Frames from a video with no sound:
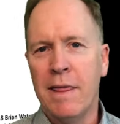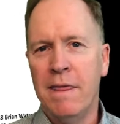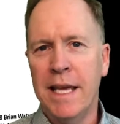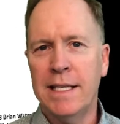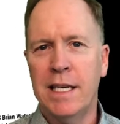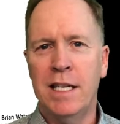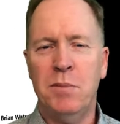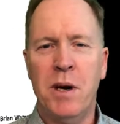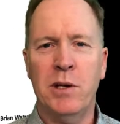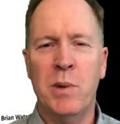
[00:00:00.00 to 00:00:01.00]
This is
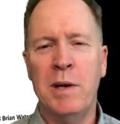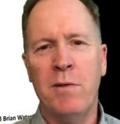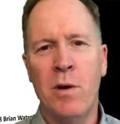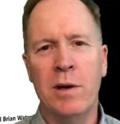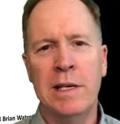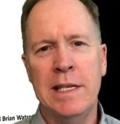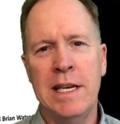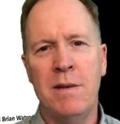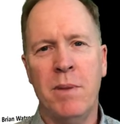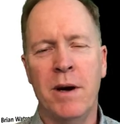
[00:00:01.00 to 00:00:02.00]
part 24 in a
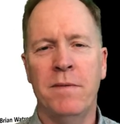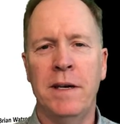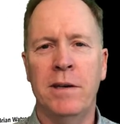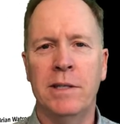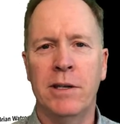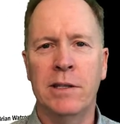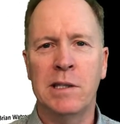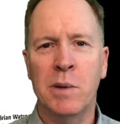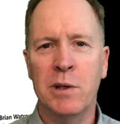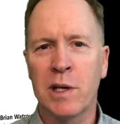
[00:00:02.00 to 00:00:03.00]
10-part video series
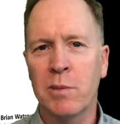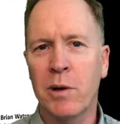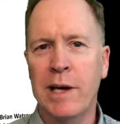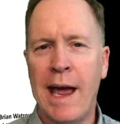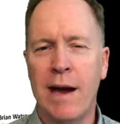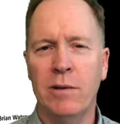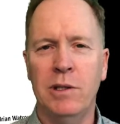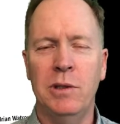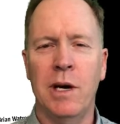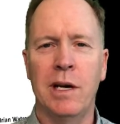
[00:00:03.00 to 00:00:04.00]
in which we're exploring how
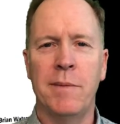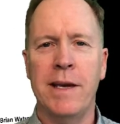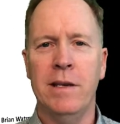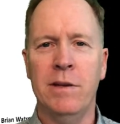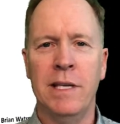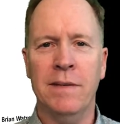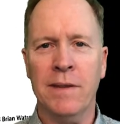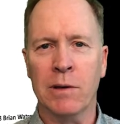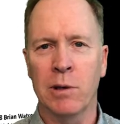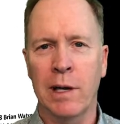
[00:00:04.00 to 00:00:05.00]
to automate using
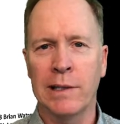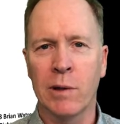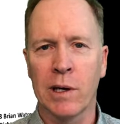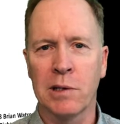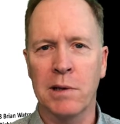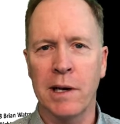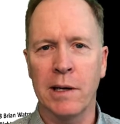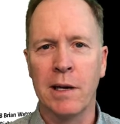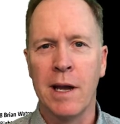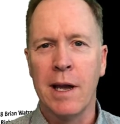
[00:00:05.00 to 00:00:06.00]
vRealize
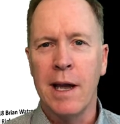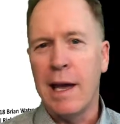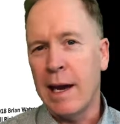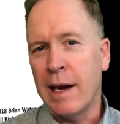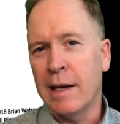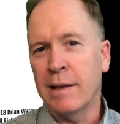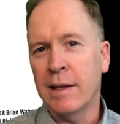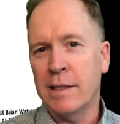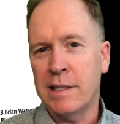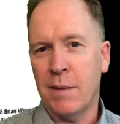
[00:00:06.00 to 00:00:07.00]
Orchestrator. And
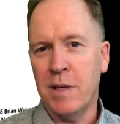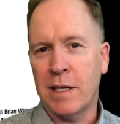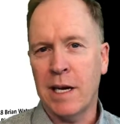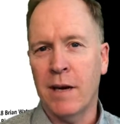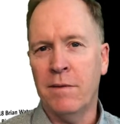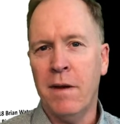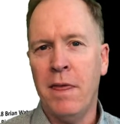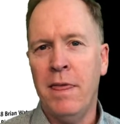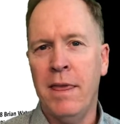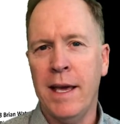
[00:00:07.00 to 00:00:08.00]
the subject of
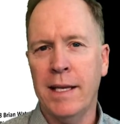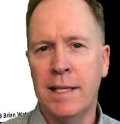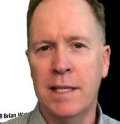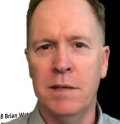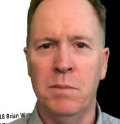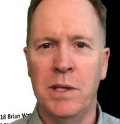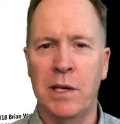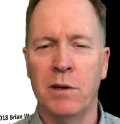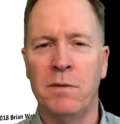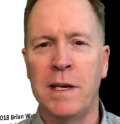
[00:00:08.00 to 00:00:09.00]
this
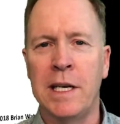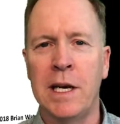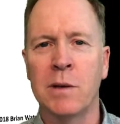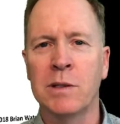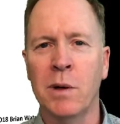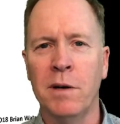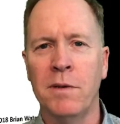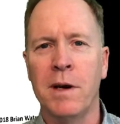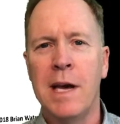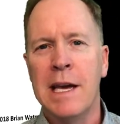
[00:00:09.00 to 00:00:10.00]
particular video is sort of
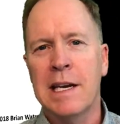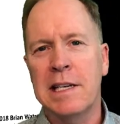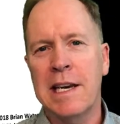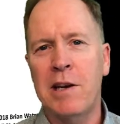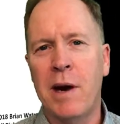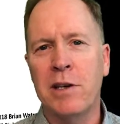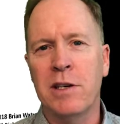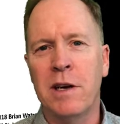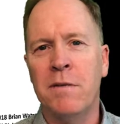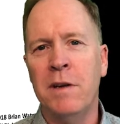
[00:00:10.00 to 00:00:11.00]
a
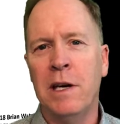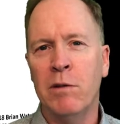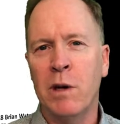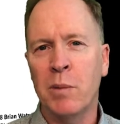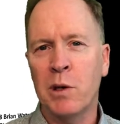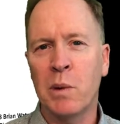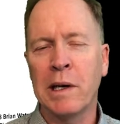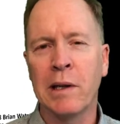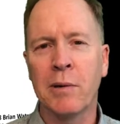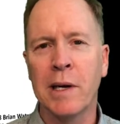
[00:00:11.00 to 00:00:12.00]
continuation of video number
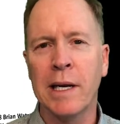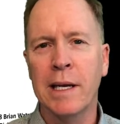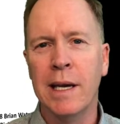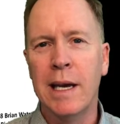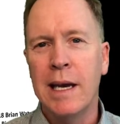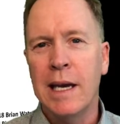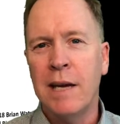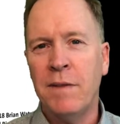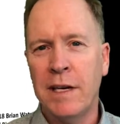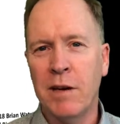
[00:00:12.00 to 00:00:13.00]
23.
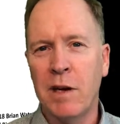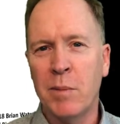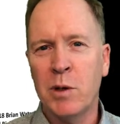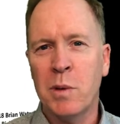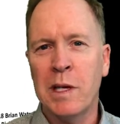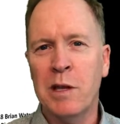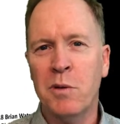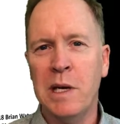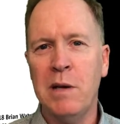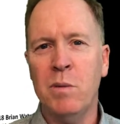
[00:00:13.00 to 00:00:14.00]
In video number
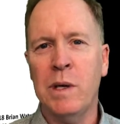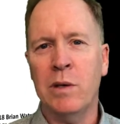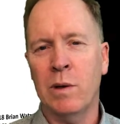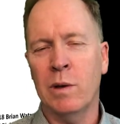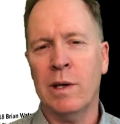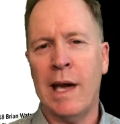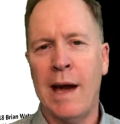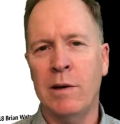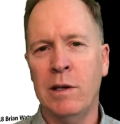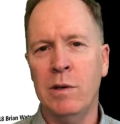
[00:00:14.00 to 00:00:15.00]
23, we took a look at
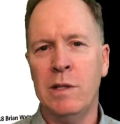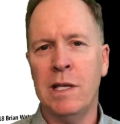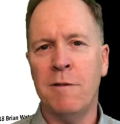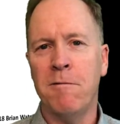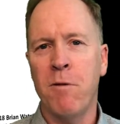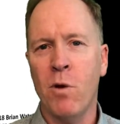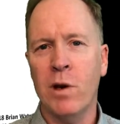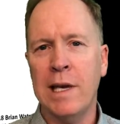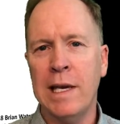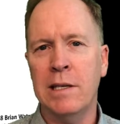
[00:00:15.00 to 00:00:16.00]
how to use the
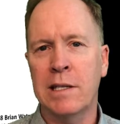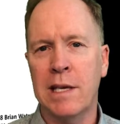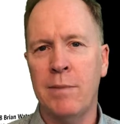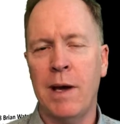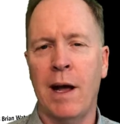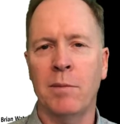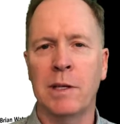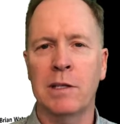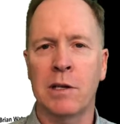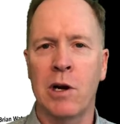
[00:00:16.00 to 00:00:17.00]
Foreach schema
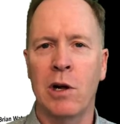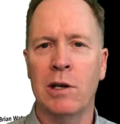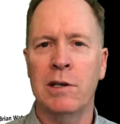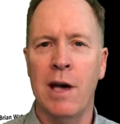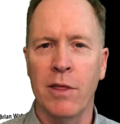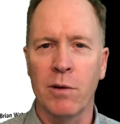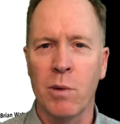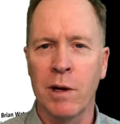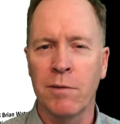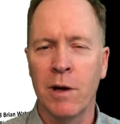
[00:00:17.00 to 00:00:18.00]
element to call another
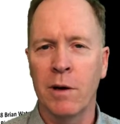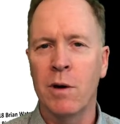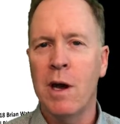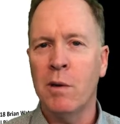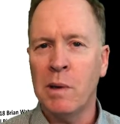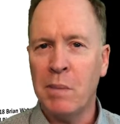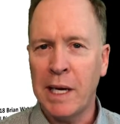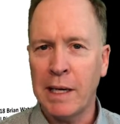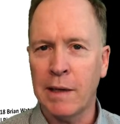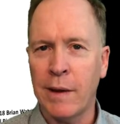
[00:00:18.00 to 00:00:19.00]
workflow
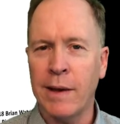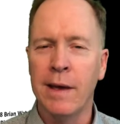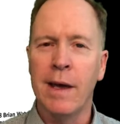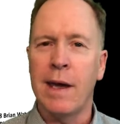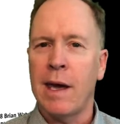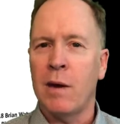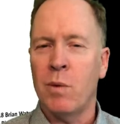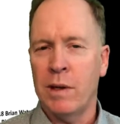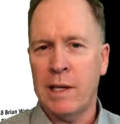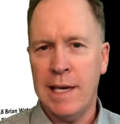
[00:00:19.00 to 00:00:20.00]
repeatedly. And
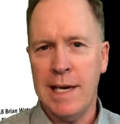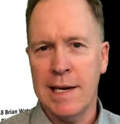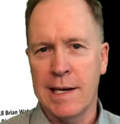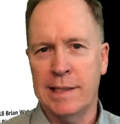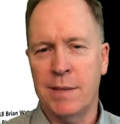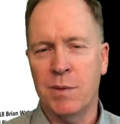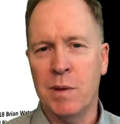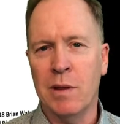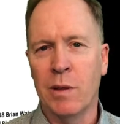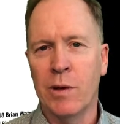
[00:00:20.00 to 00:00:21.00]
one of the key concepts
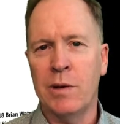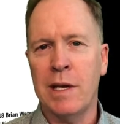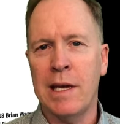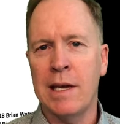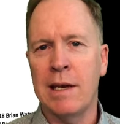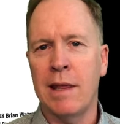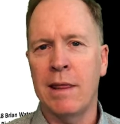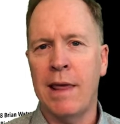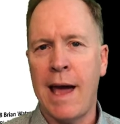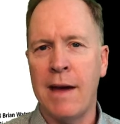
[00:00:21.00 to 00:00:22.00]
we learned in
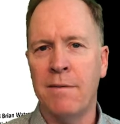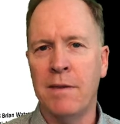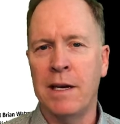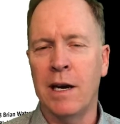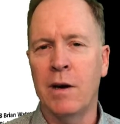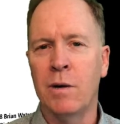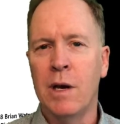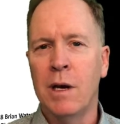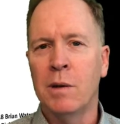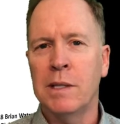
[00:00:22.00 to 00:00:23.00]
that video
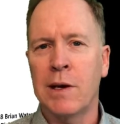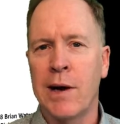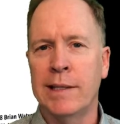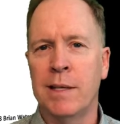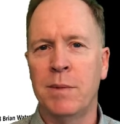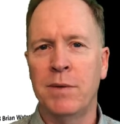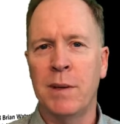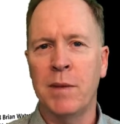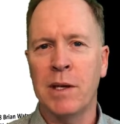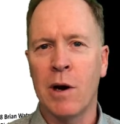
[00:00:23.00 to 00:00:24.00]
was the concept of
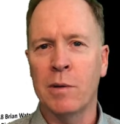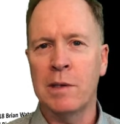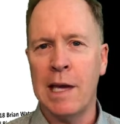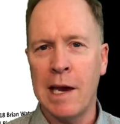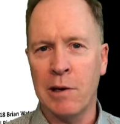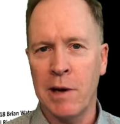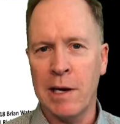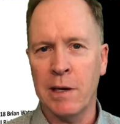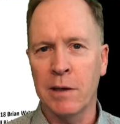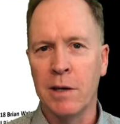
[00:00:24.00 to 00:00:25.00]
something called an
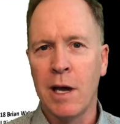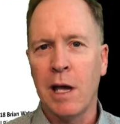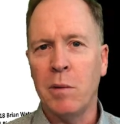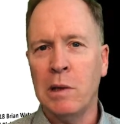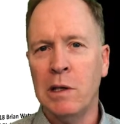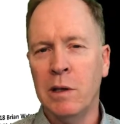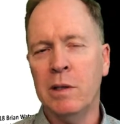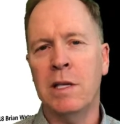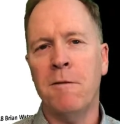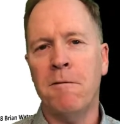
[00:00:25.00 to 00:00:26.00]
iterator. When you
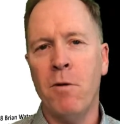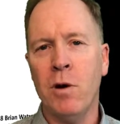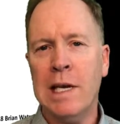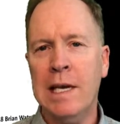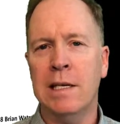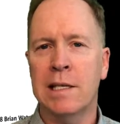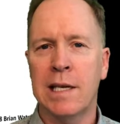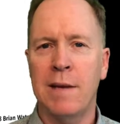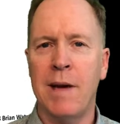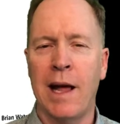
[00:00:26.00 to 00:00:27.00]
use the Foreach
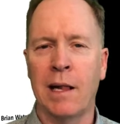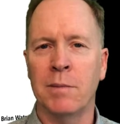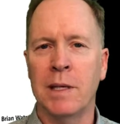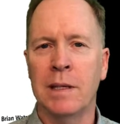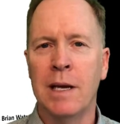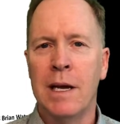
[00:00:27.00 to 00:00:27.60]
schema element,